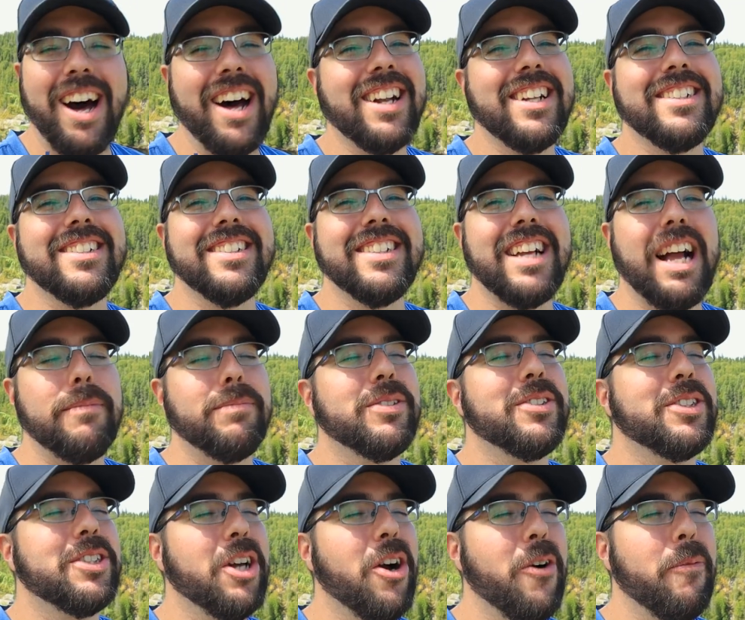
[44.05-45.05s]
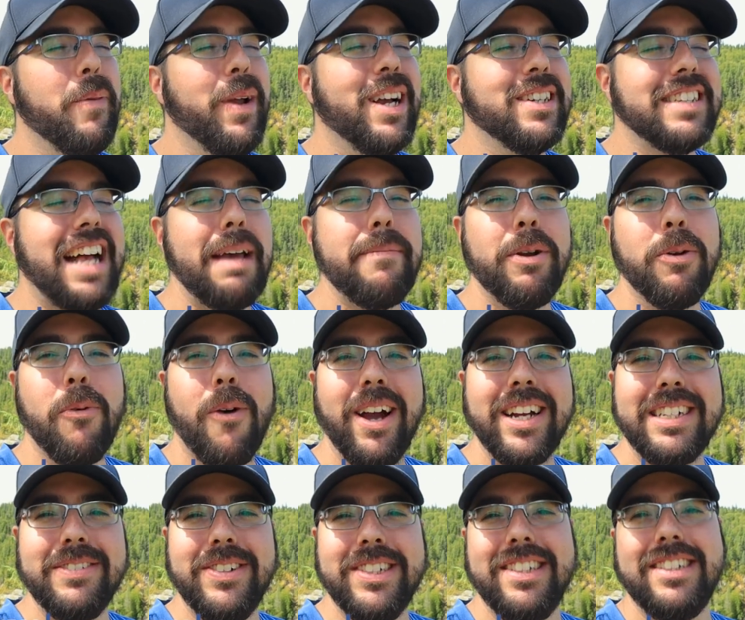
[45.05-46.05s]
Honestly, I'm stoked because I've been
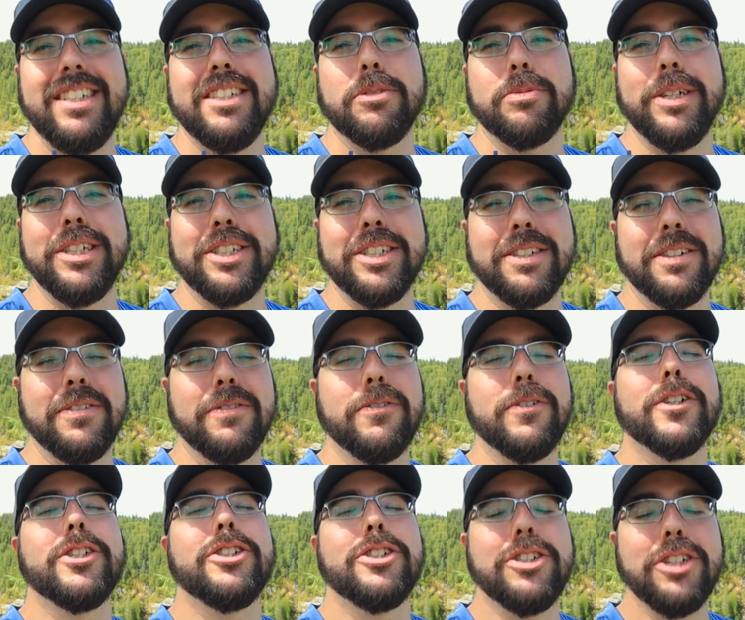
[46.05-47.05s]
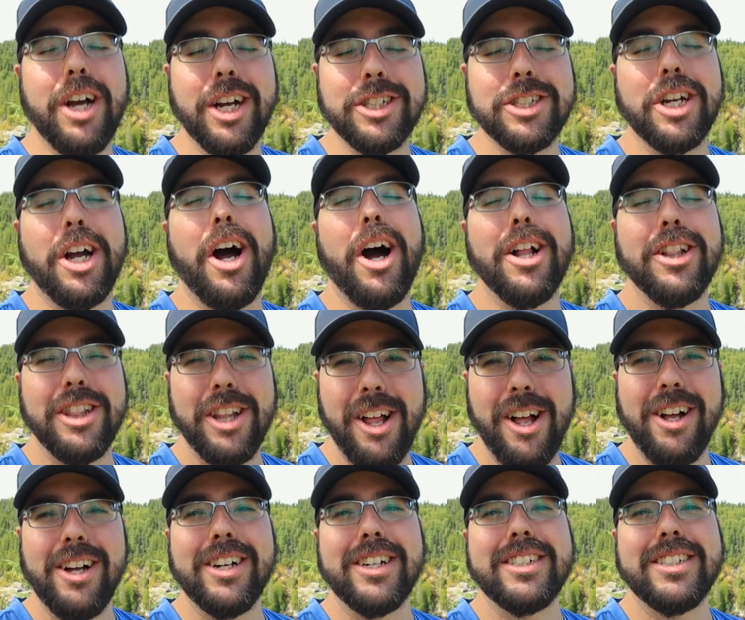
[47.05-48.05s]
wanting to visit this region for such a
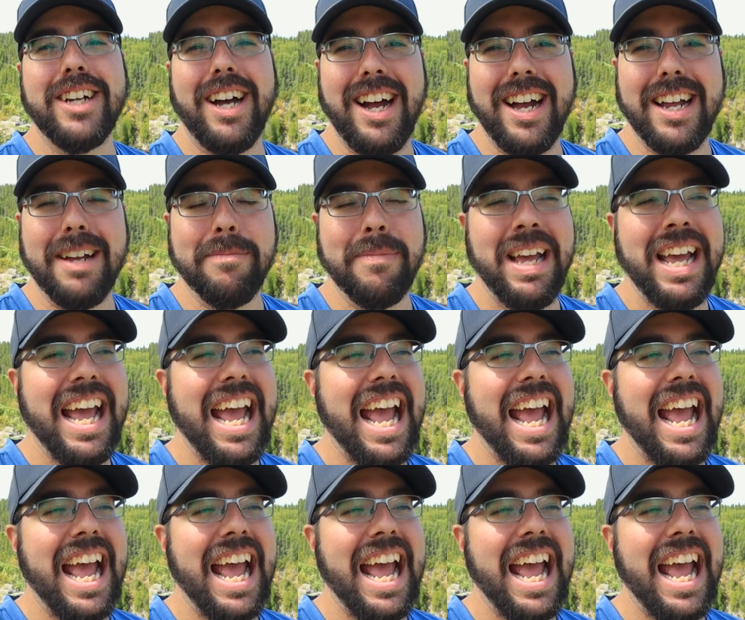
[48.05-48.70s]
long time.